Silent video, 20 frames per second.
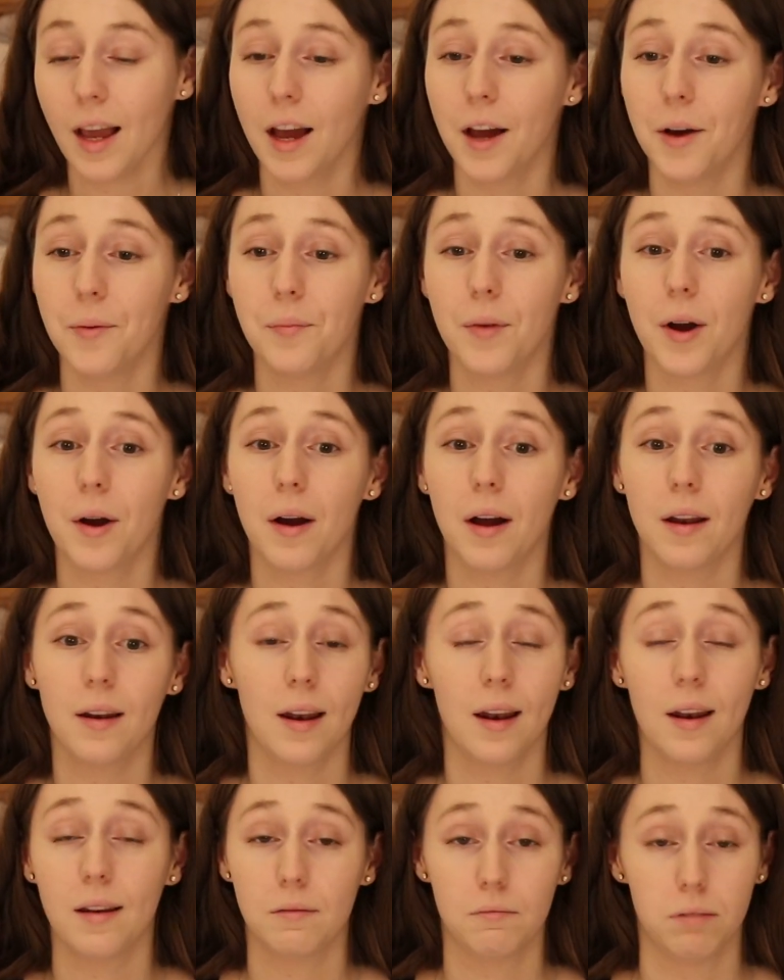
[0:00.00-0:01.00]
Um,
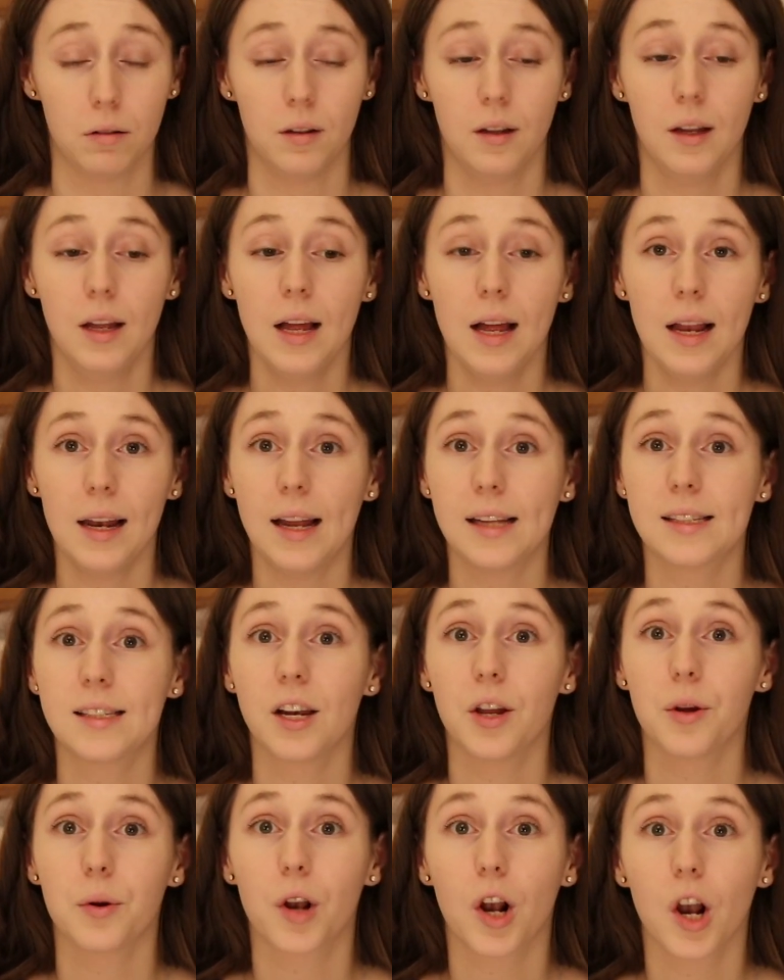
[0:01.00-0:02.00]
let
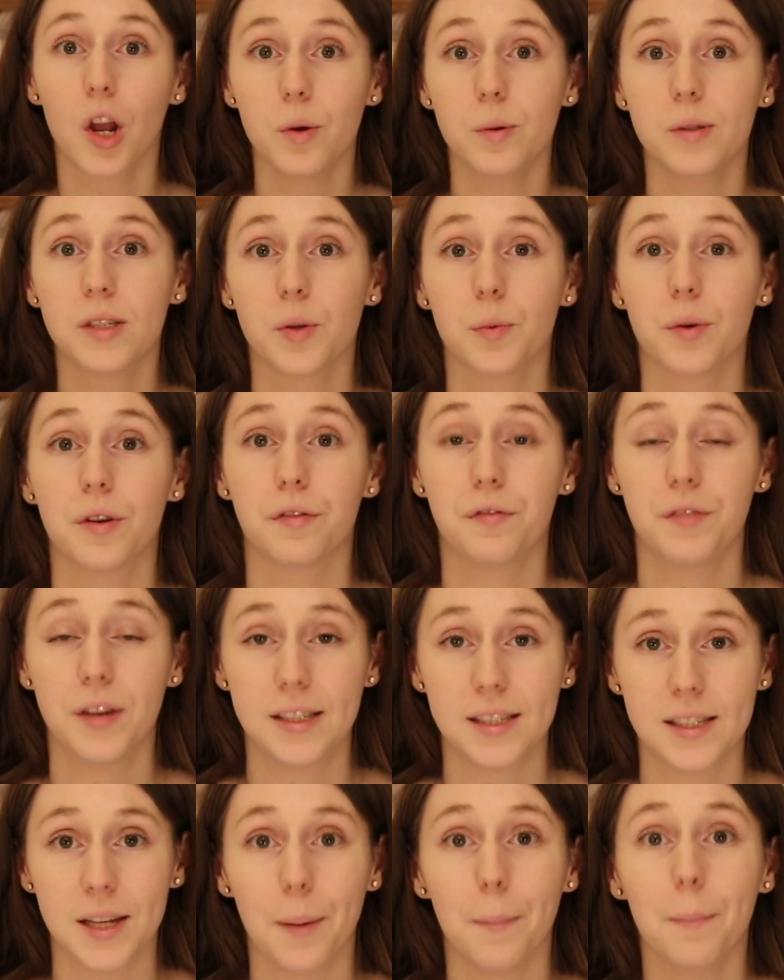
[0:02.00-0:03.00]
alone clothes that would have
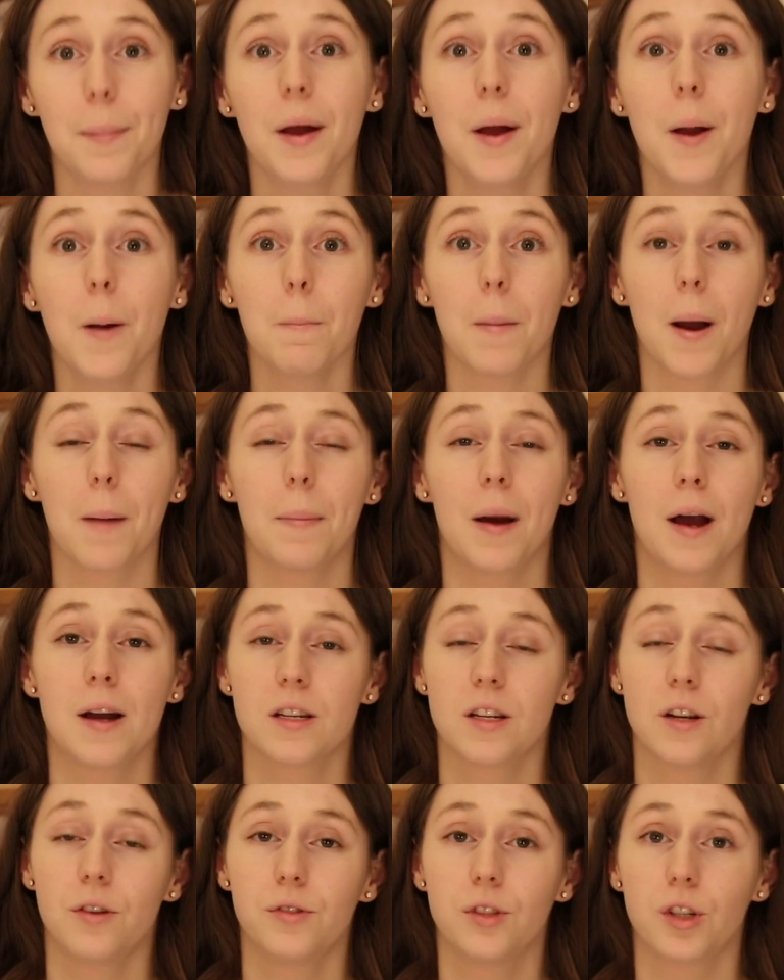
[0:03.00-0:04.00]
fit him. I
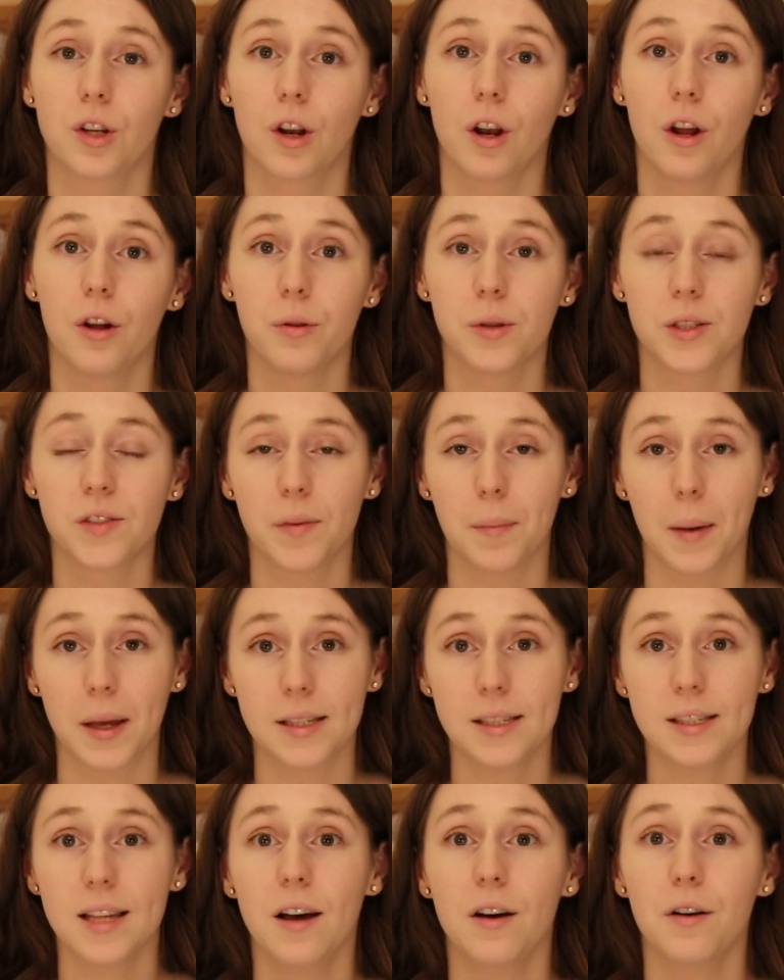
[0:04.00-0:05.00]
packed loads of clothes for
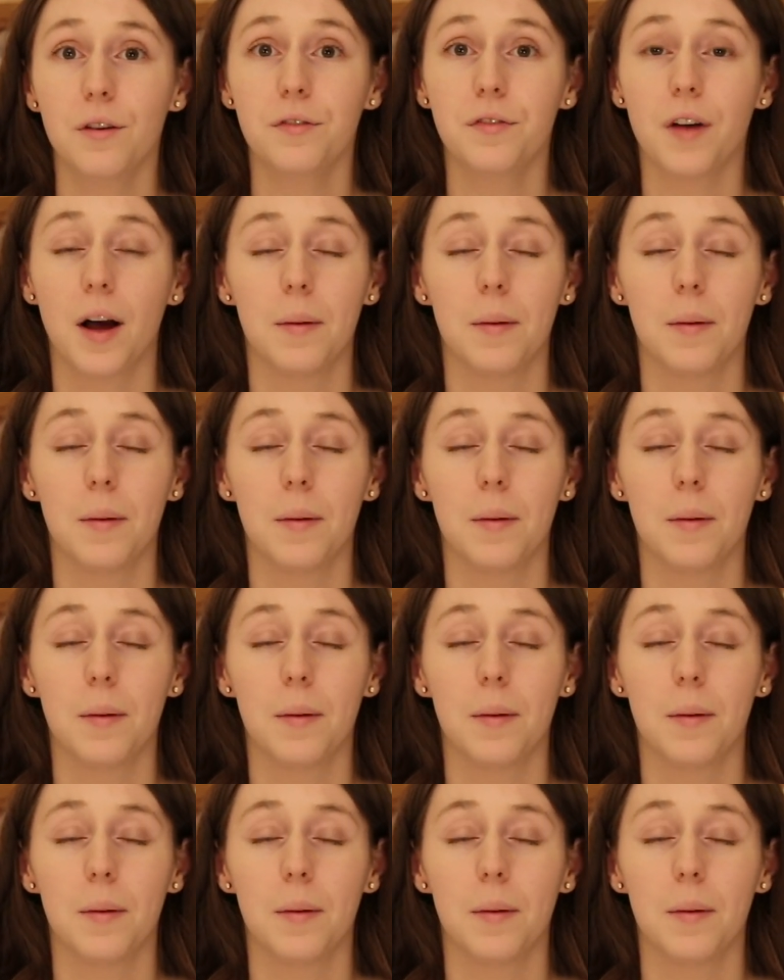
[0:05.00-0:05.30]
myself.